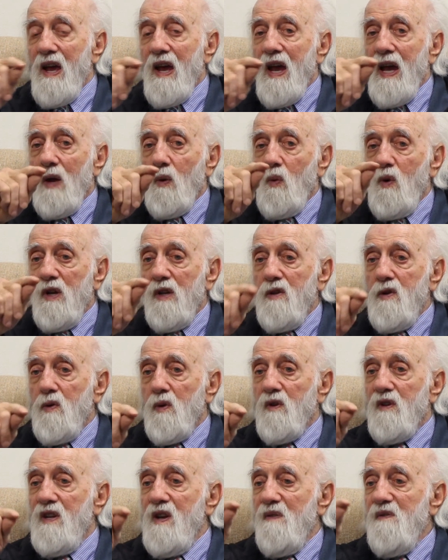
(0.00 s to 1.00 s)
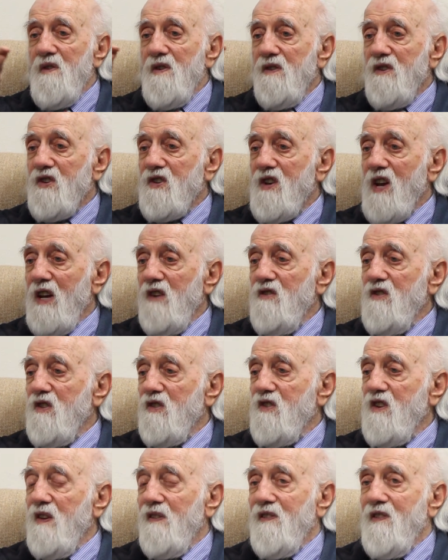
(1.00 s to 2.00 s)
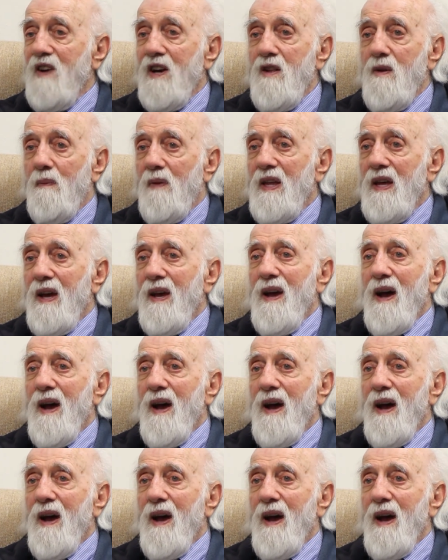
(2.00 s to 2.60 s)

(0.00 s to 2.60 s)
and it went through different stages of development.